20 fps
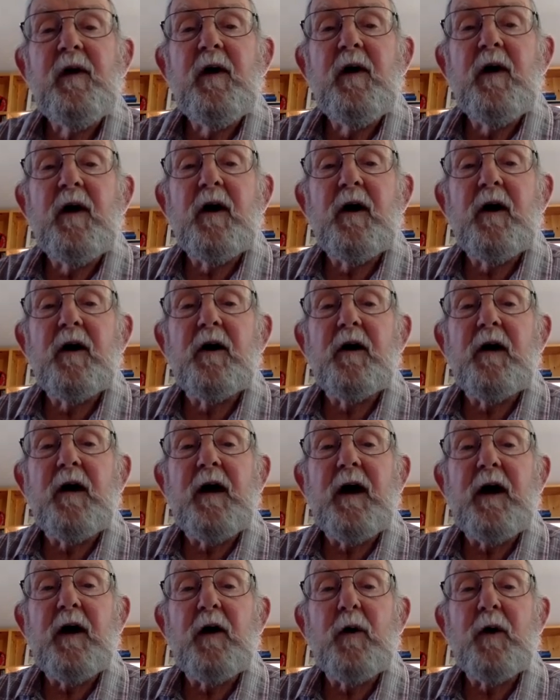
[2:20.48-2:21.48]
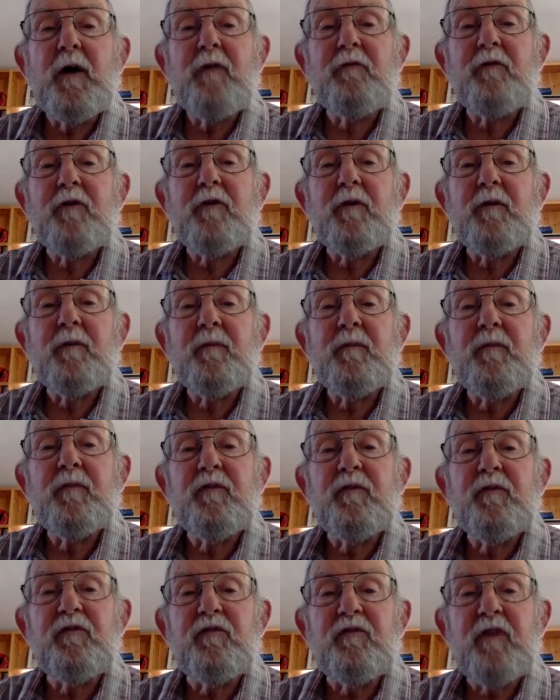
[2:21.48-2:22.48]
However,
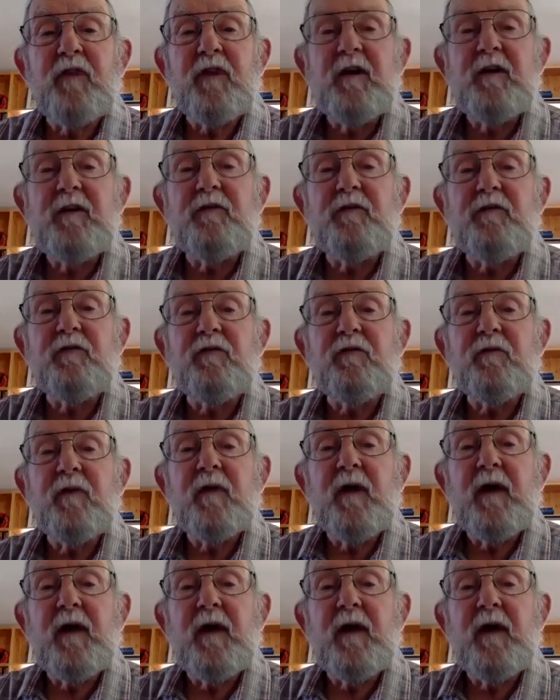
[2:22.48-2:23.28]
states,